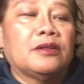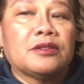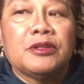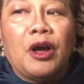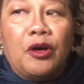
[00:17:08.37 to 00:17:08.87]

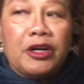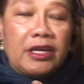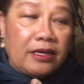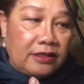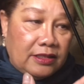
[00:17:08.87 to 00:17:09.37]
So the
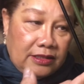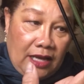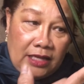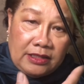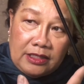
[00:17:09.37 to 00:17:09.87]
orchid
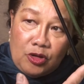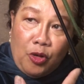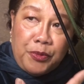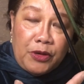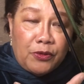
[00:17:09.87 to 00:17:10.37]
has this
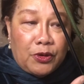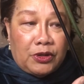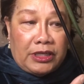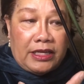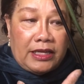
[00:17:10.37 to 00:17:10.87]
open
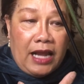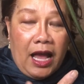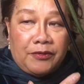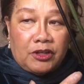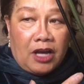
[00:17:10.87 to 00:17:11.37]
wound, and then I
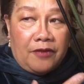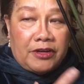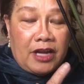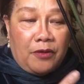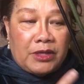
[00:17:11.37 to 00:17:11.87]
have to cover
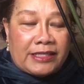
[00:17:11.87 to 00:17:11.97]
that with